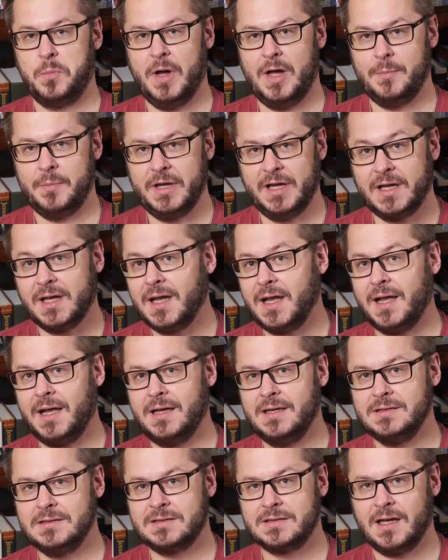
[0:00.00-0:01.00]
But
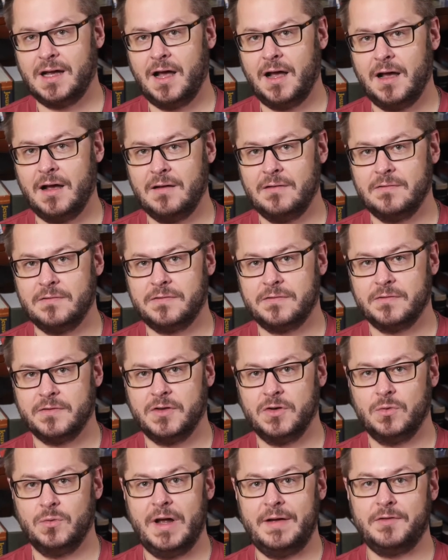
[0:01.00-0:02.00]
because of
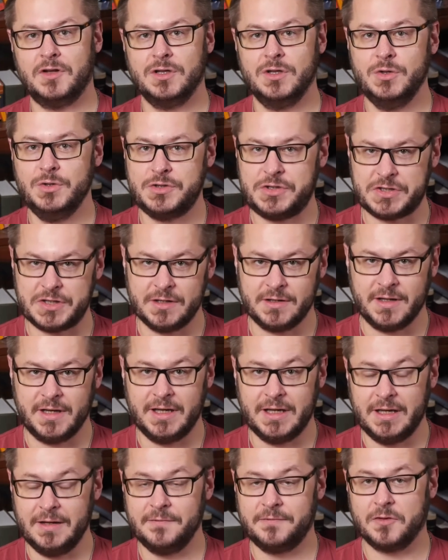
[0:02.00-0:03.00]
the revolution
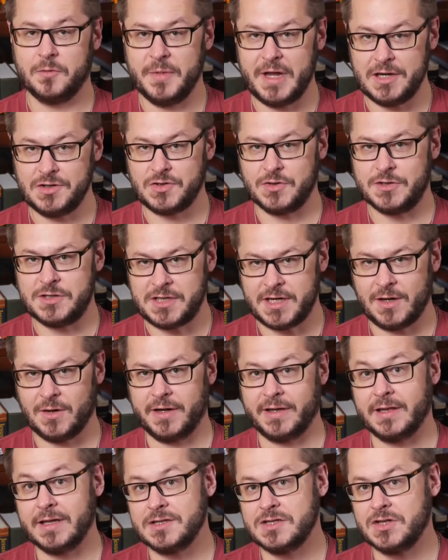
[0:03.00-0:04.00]
in information
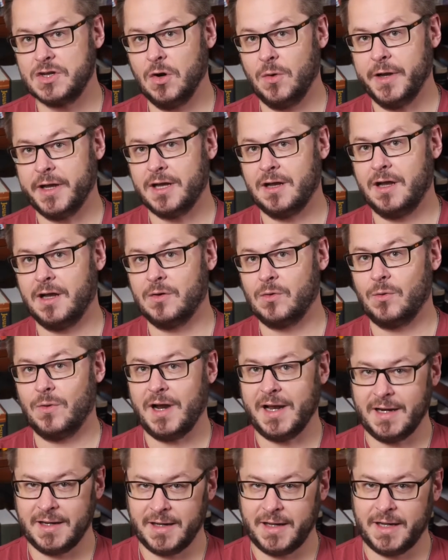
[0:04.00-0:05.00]
sharing that's going on
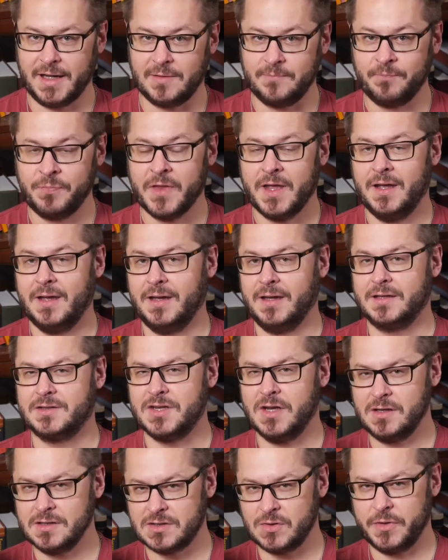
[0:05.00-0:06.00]
right now,
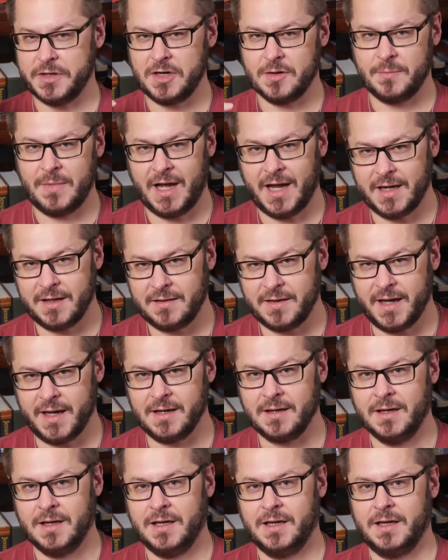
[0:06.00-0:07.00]
it's also in your mind
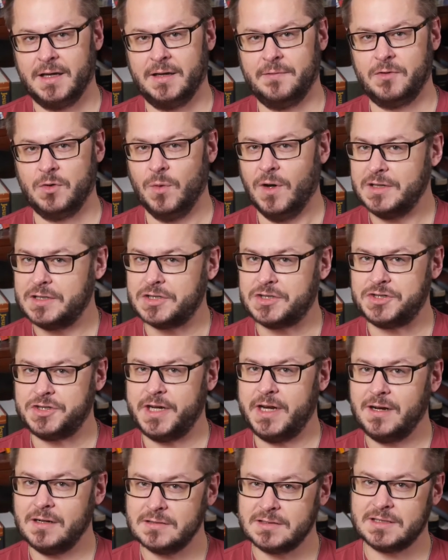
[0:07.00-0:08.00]
that if you want to
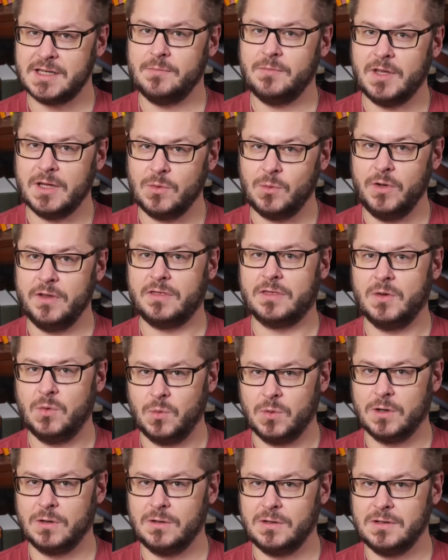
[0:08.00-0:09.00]
share something with the
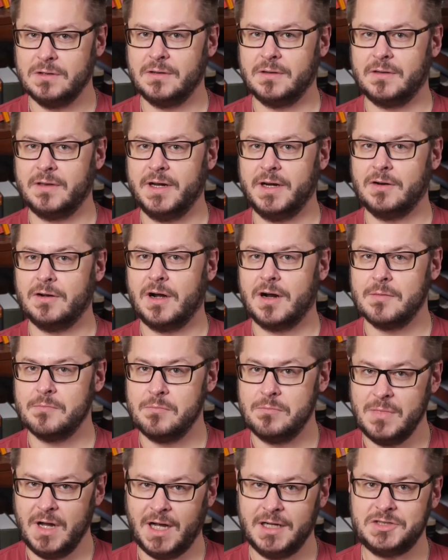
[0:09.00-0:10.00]
world, there are
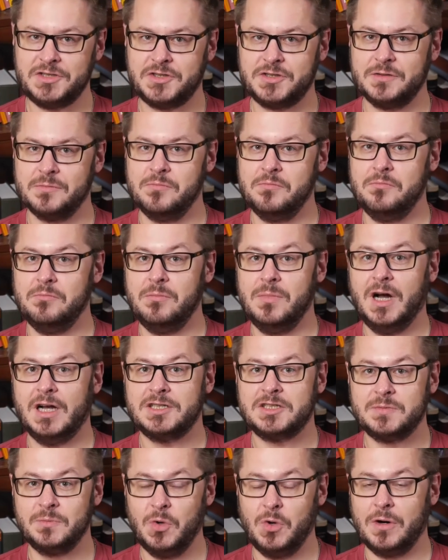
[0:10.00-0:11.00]
much,
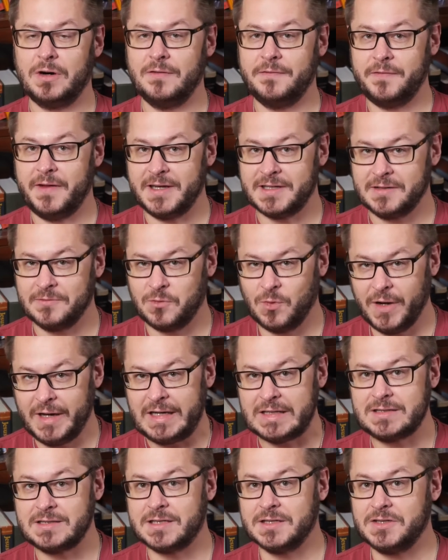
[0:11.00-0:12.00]
much more effective
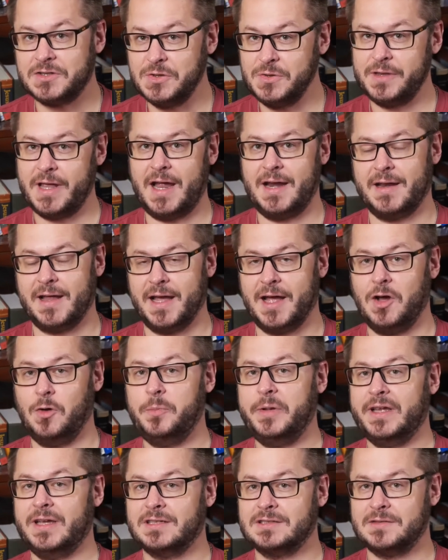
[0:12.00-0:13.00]
ways to do that now
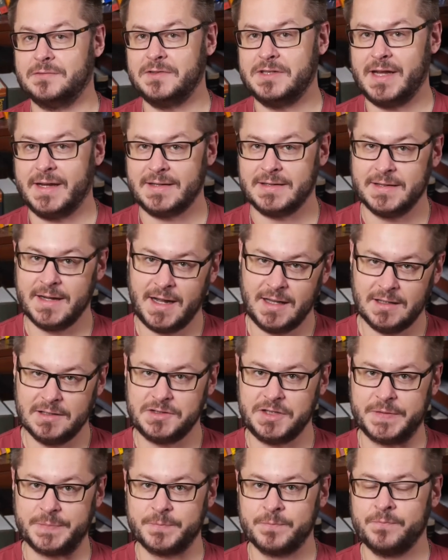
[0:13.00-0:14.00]
because of
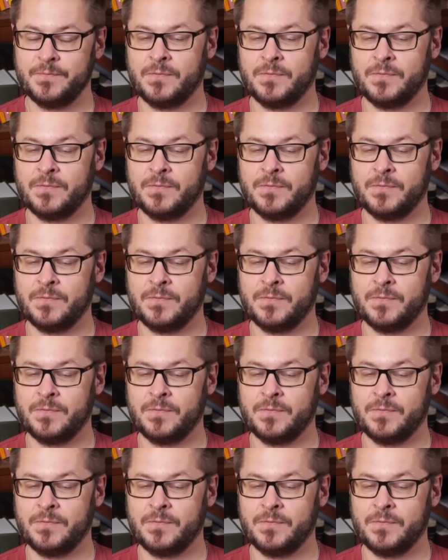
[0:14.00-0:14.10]
technology.